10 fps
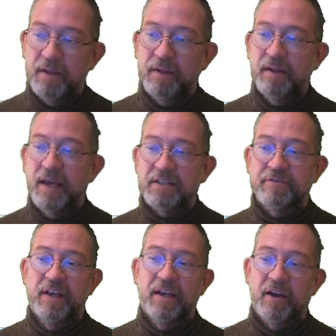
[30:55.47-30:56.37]
The next
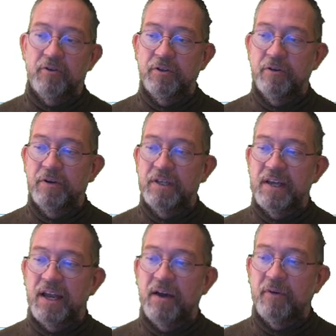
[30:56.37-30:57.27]
thing I could do is
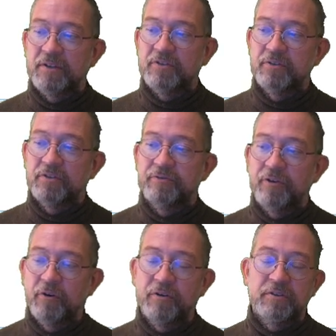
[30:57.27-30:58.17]
that I wanted to
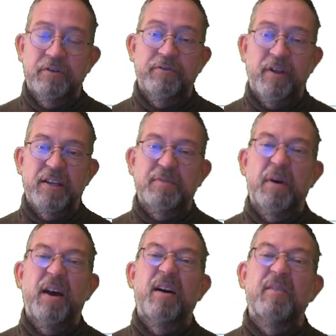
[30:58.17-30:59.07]
focus on
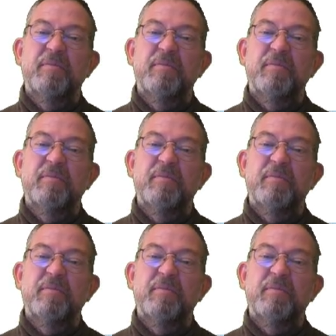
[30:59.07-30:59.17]
Frederiksberg.